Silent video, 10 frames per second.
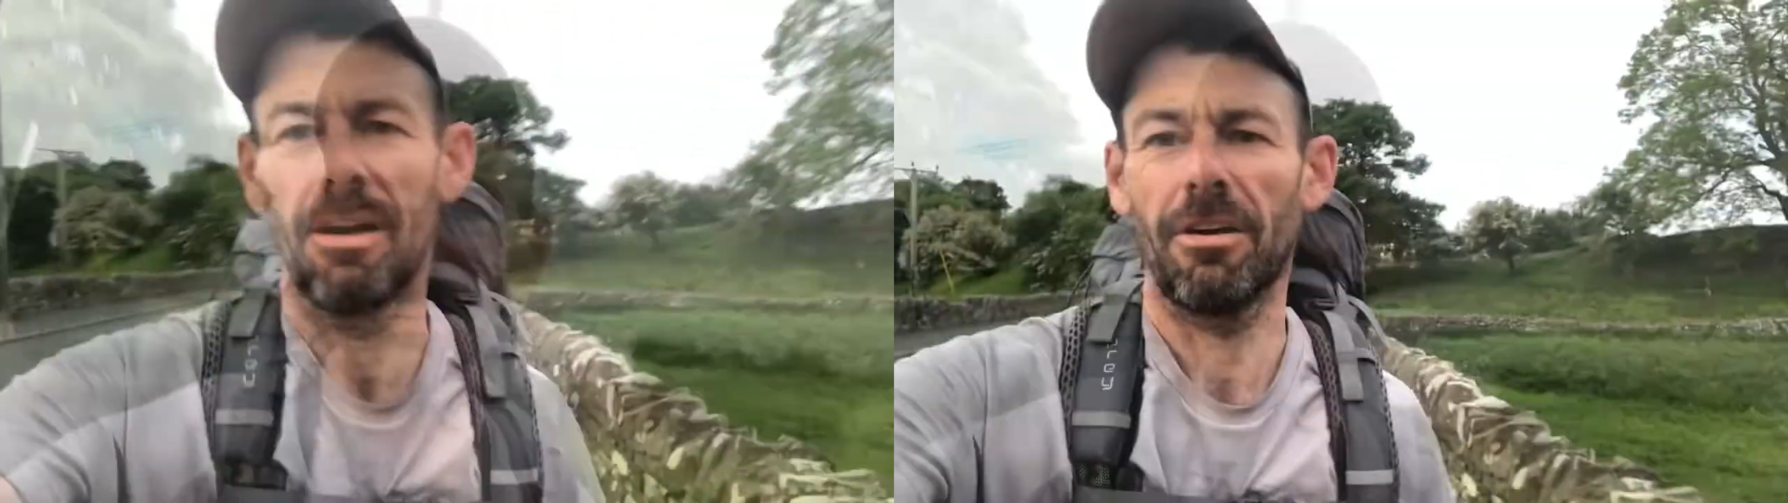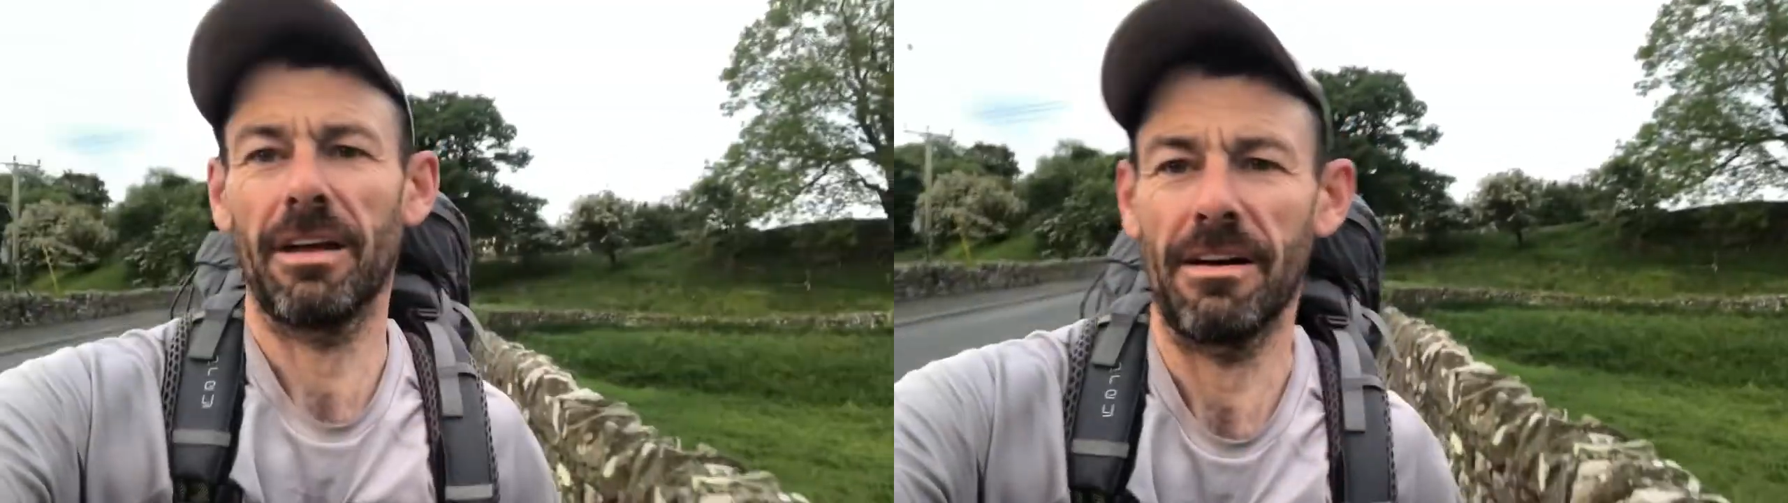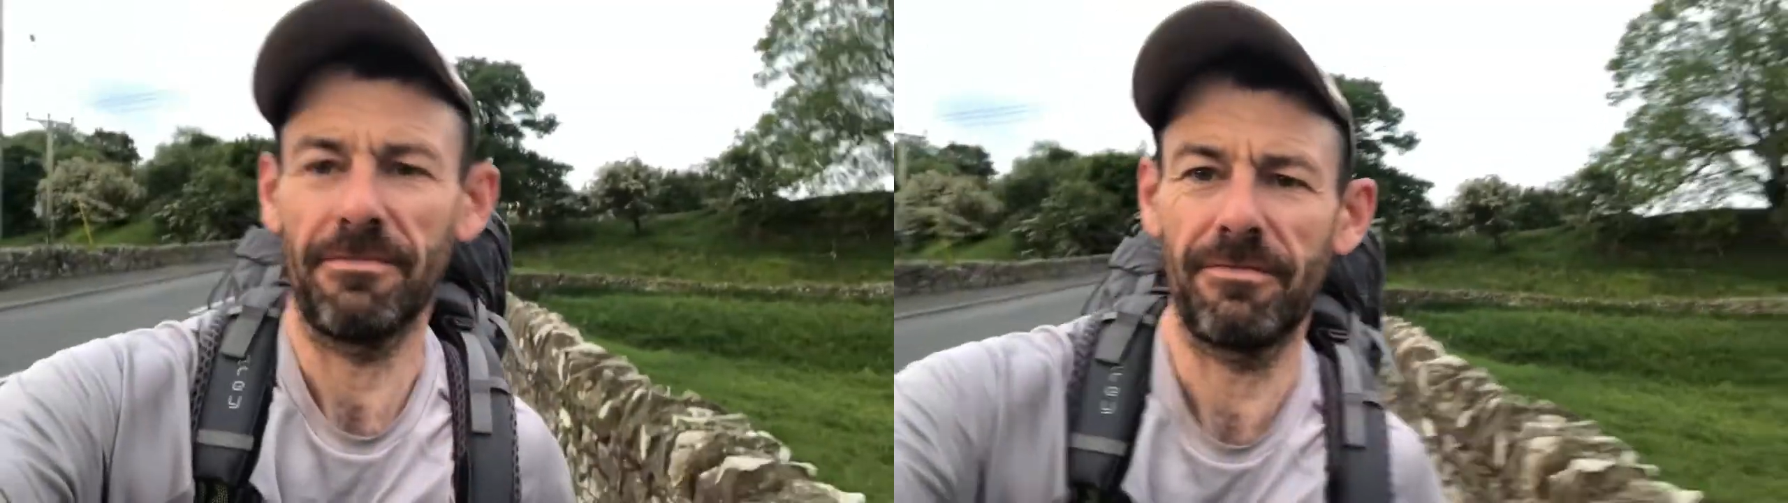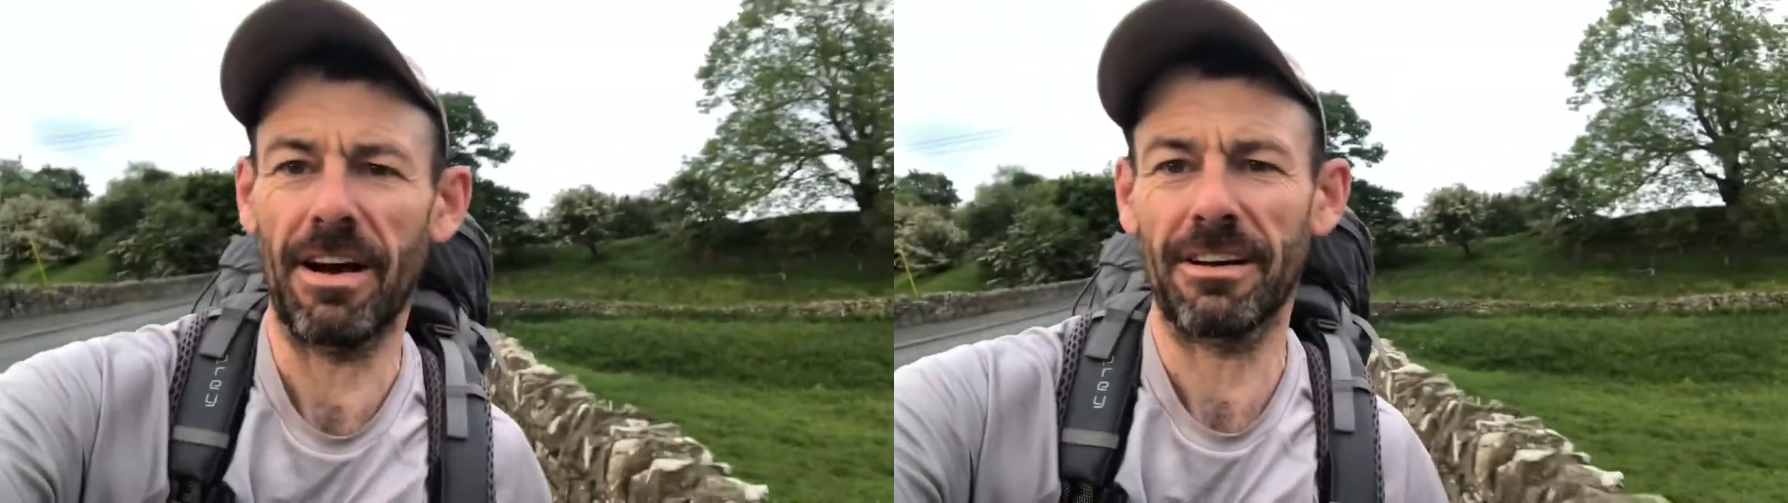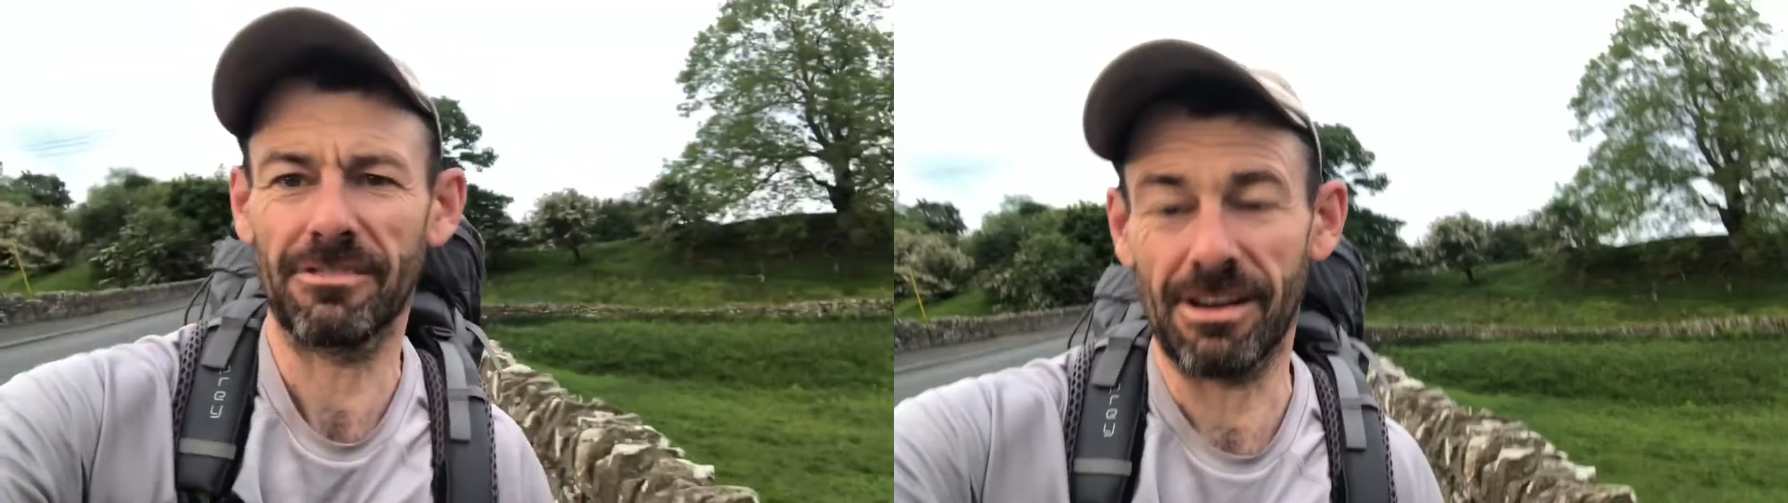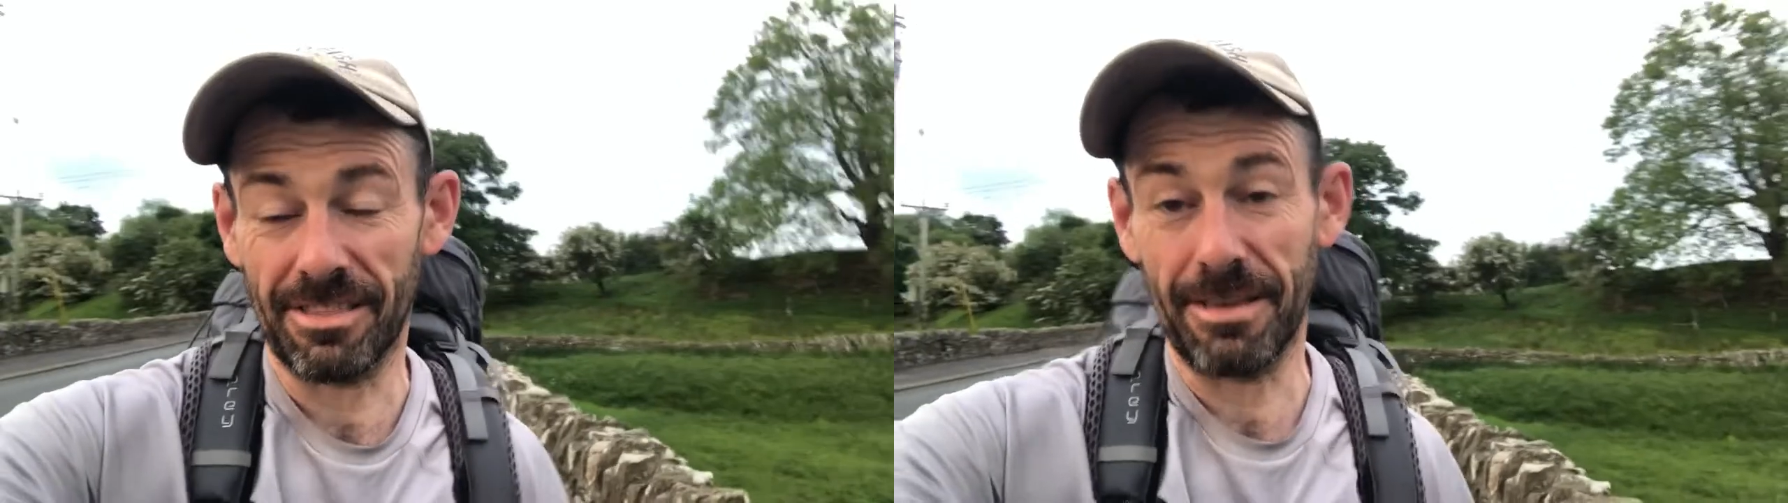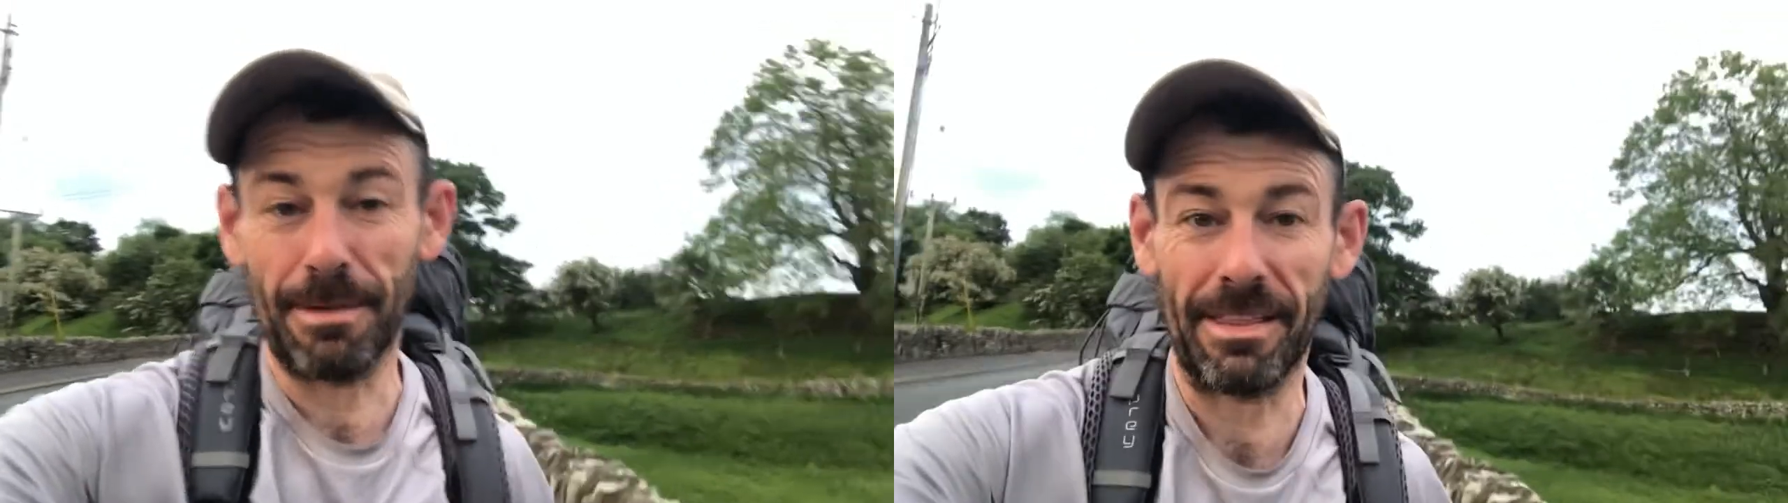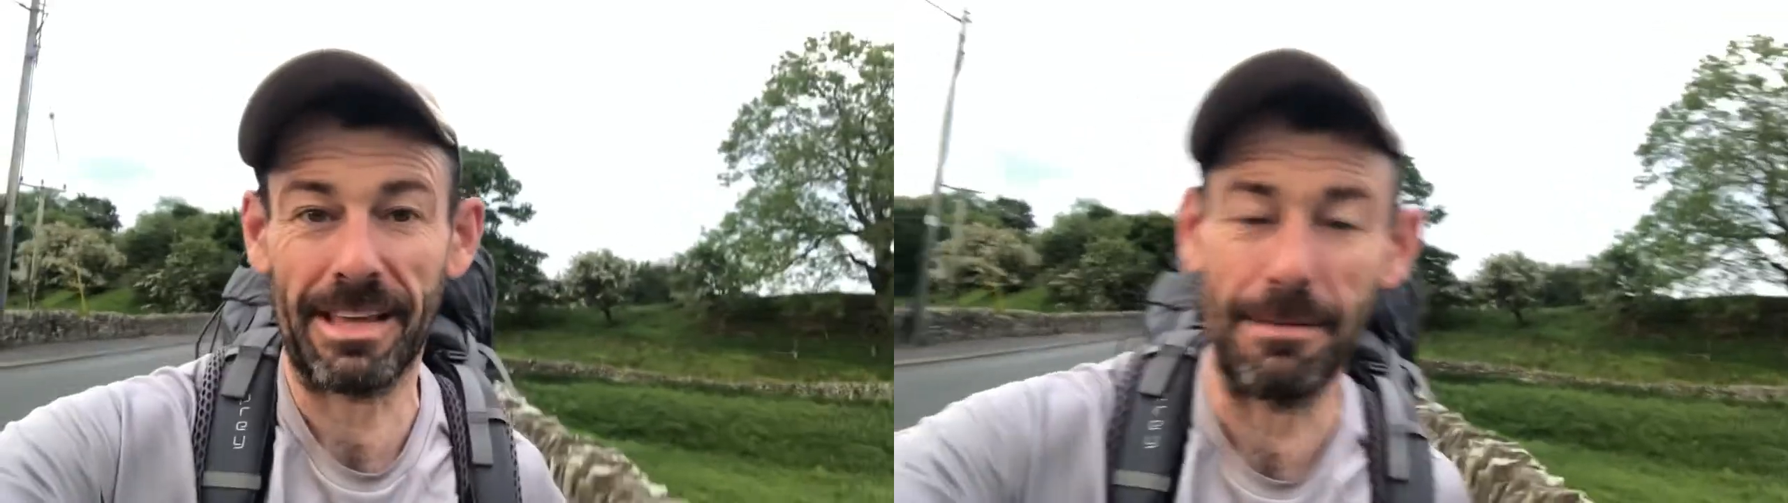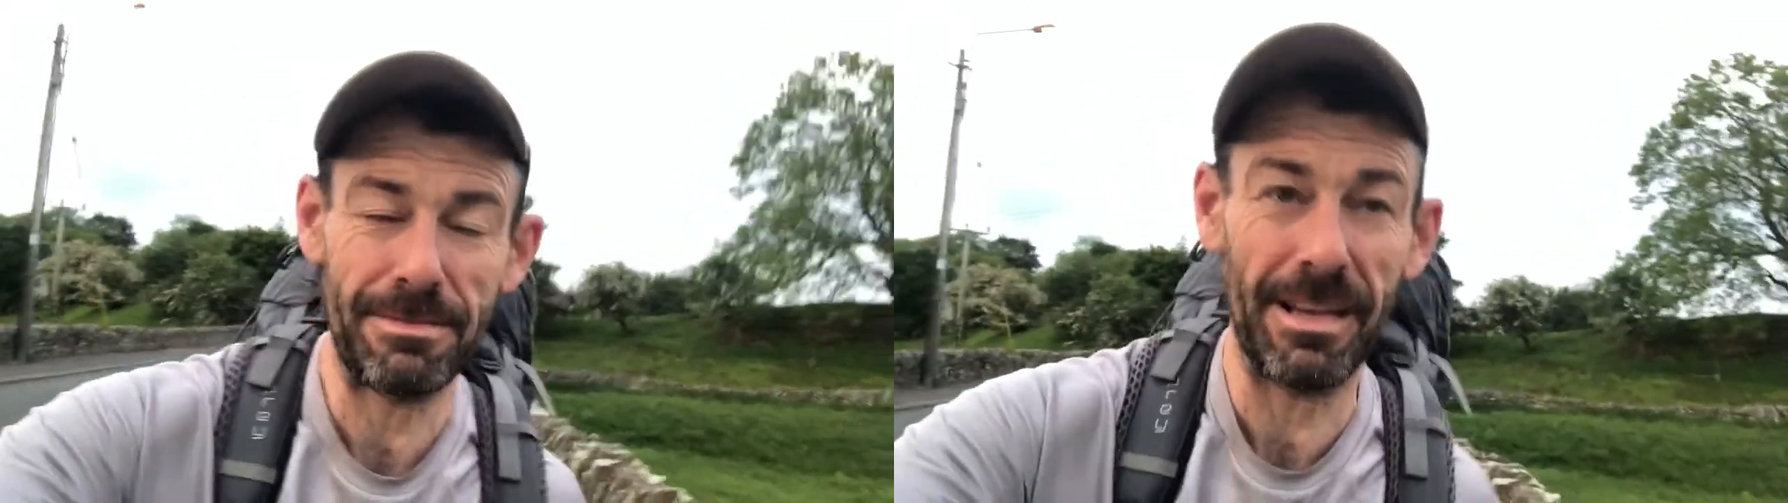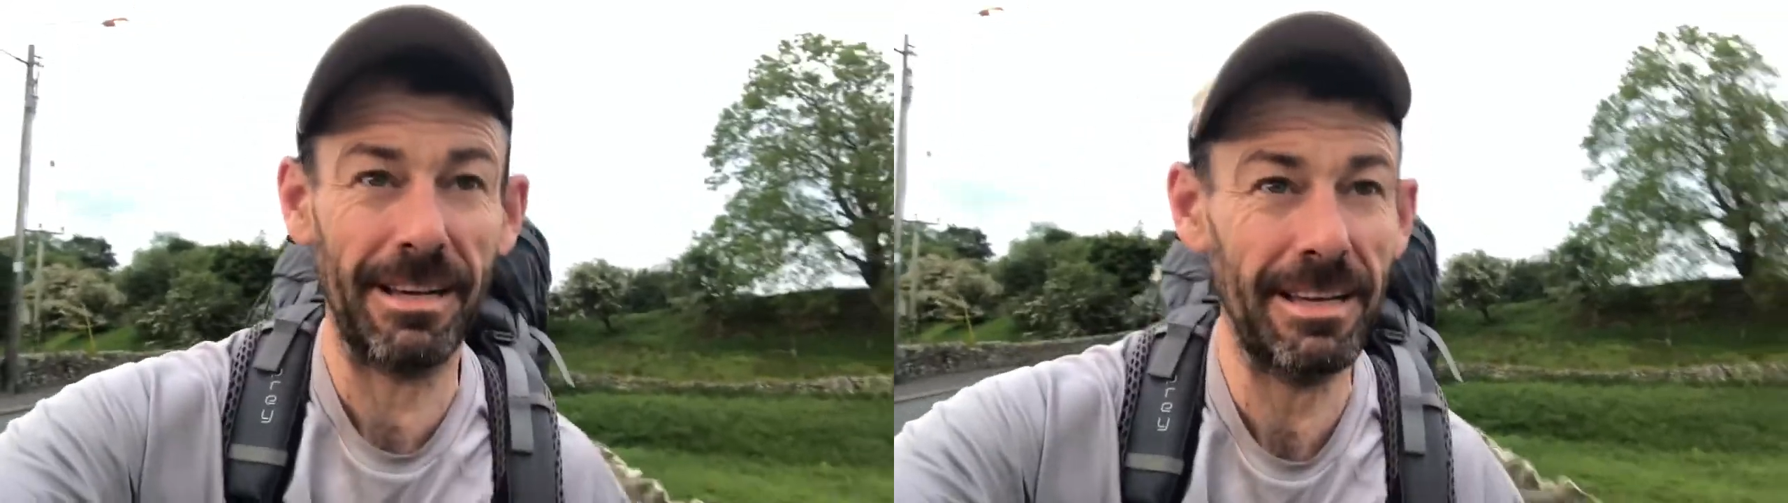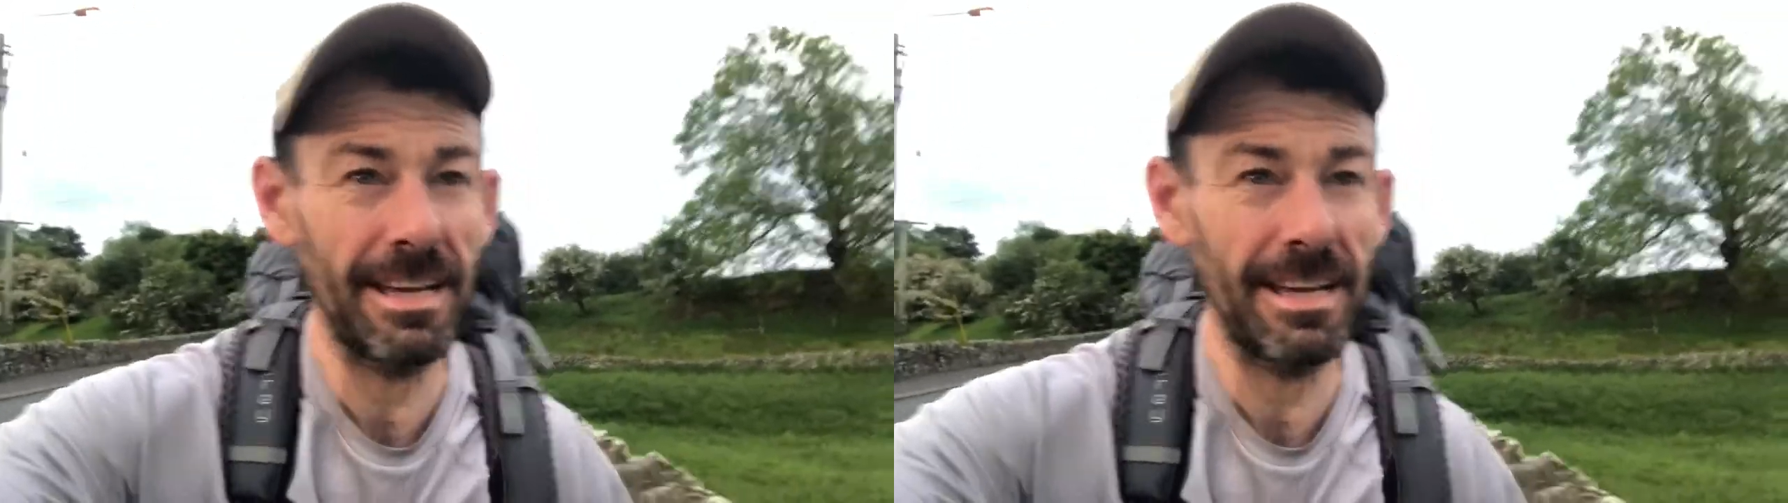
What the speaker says: Oh yeah, final great thing about the campsite